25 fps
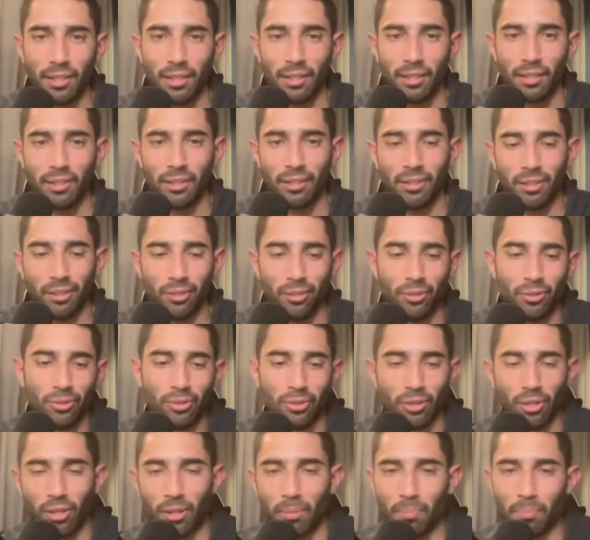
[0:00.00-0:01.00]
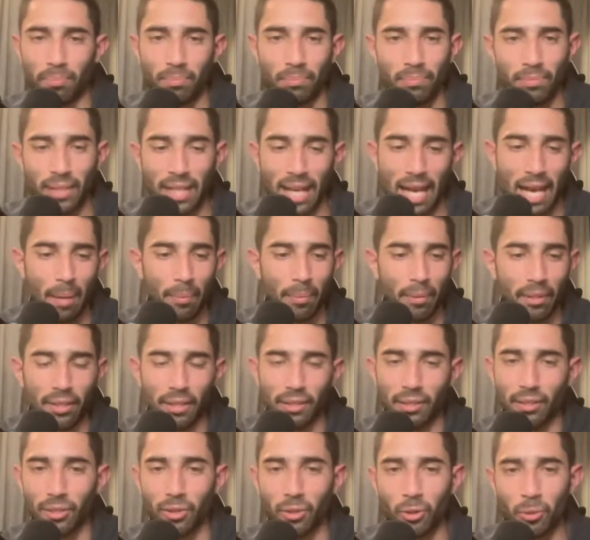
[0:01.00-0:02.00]
You start
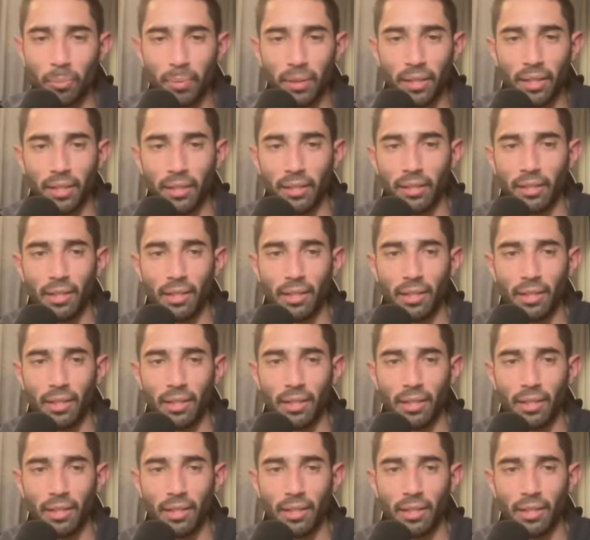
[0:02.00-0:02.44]
dabbling a little bit,